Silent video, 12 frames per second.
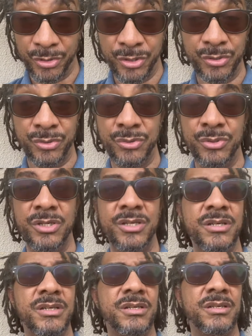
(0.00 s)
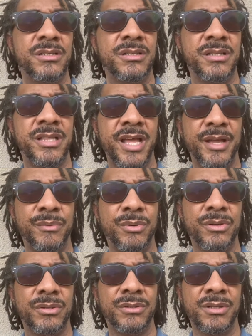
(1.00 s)
you. They
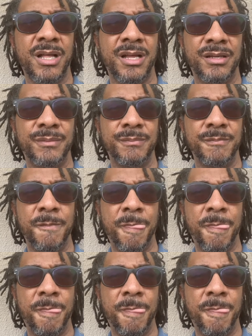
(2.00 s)
will um,